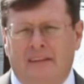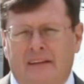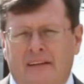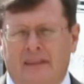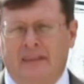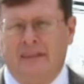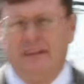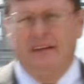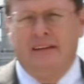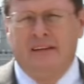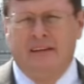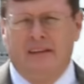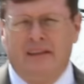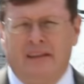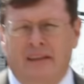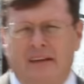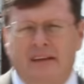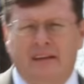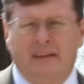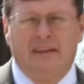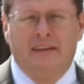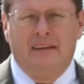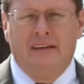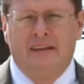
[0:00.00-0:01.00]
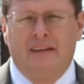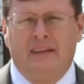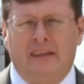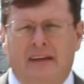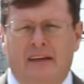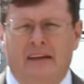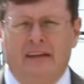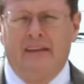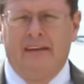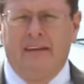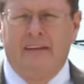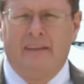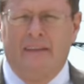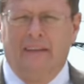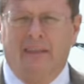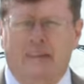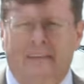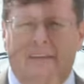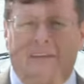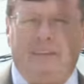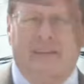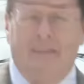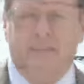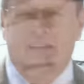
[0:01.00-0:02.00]
of Mormonism, I
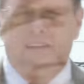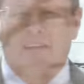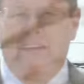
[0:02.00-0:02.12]
realized that